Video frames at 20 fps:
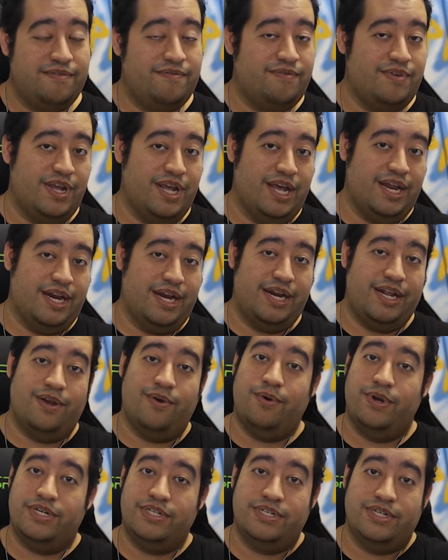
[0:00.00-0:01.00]
if you got any
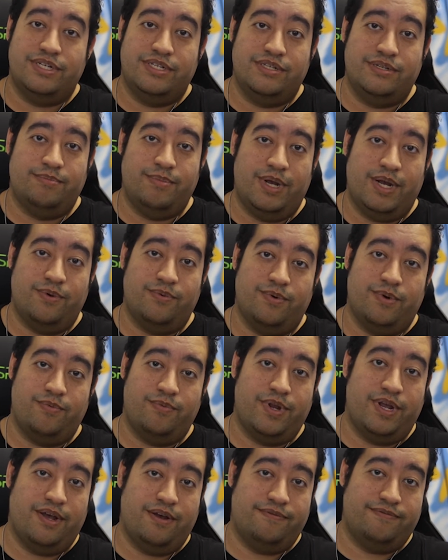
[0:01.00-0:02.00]
questions about what
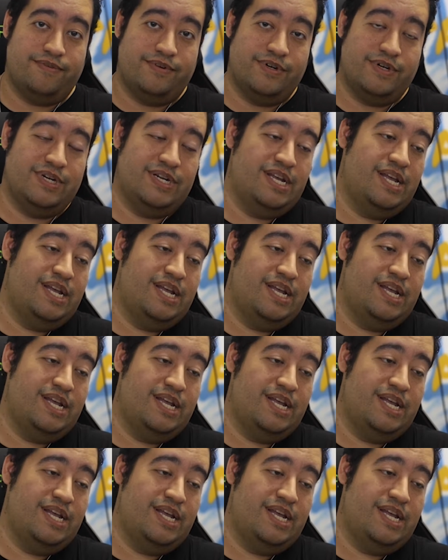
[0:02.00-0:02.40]
we offer.